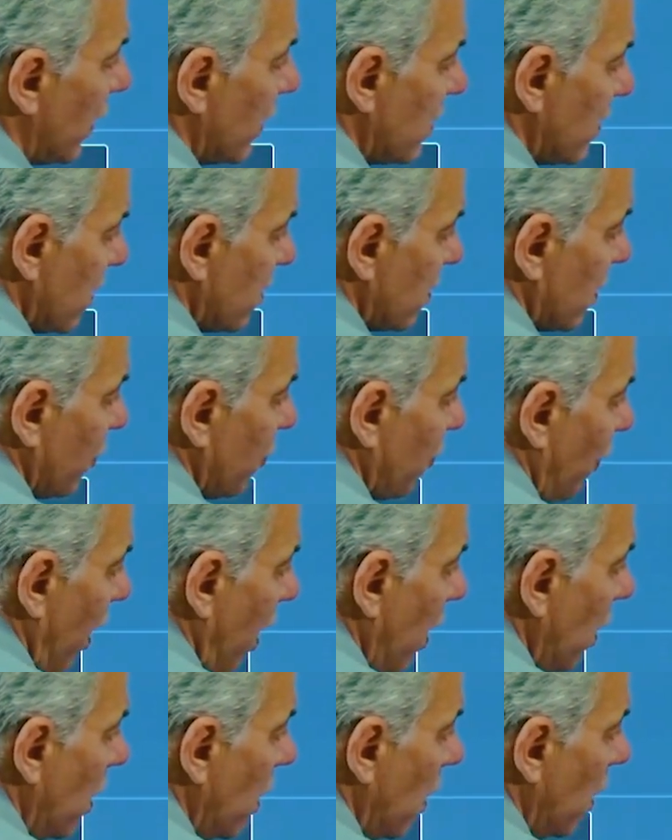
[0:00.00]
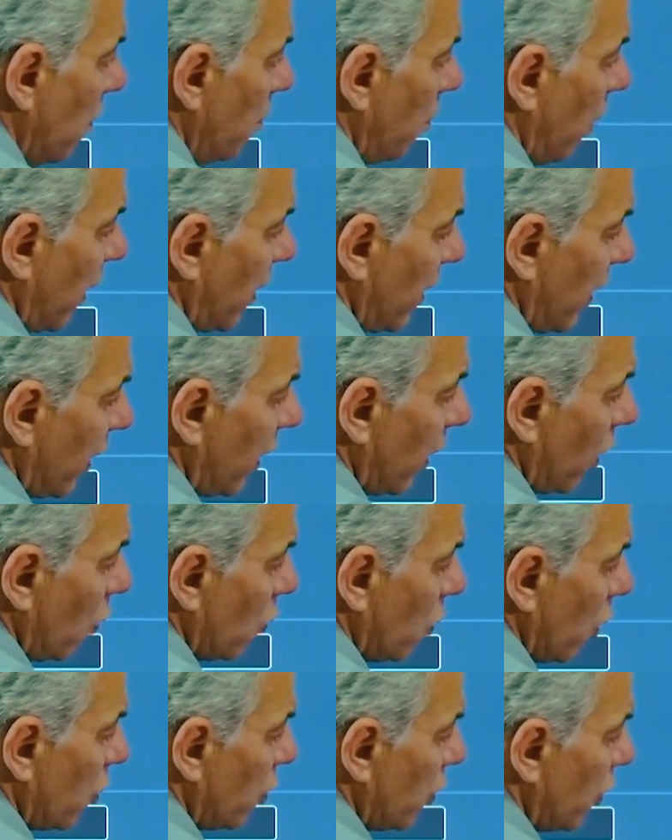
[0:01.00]
existing file by clicking on
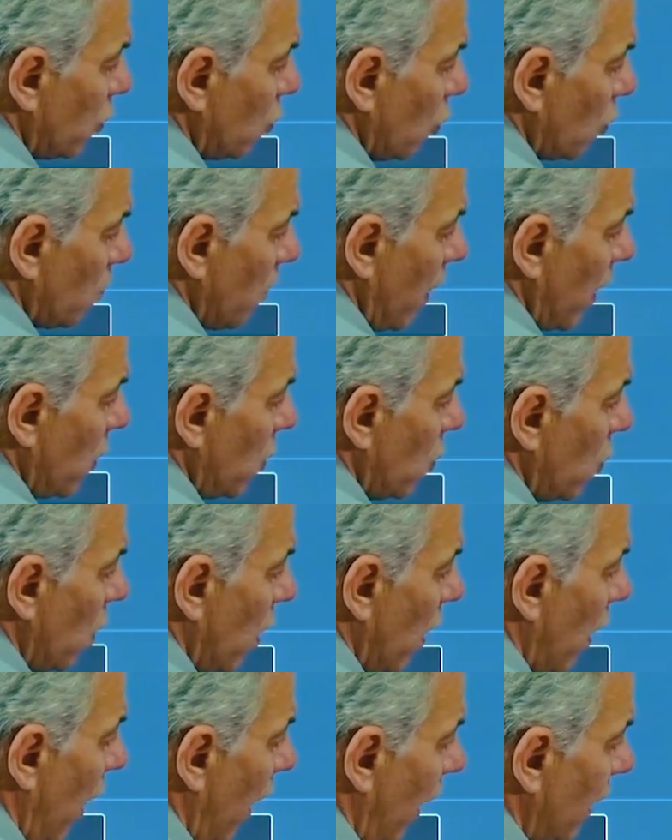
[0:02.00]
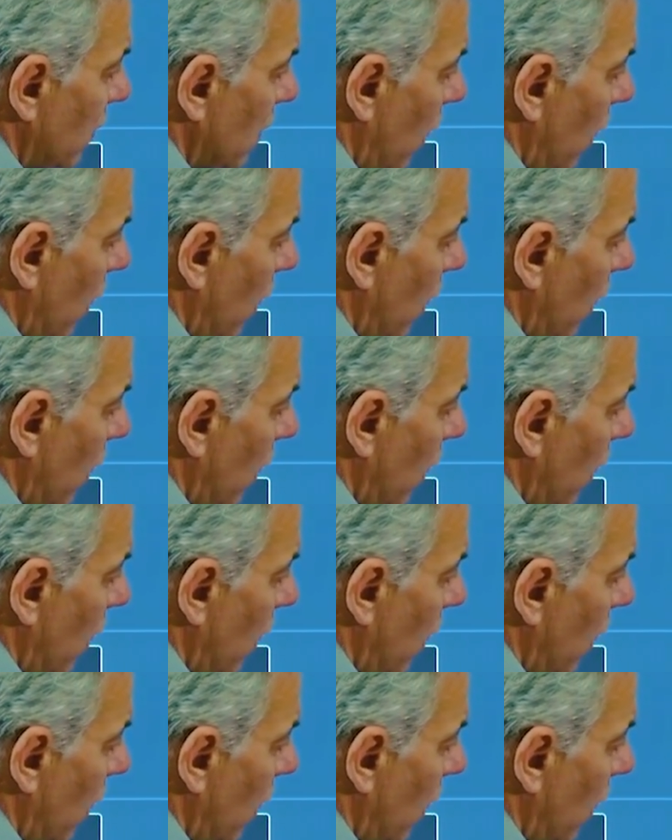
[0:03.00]
the 3-dot menu and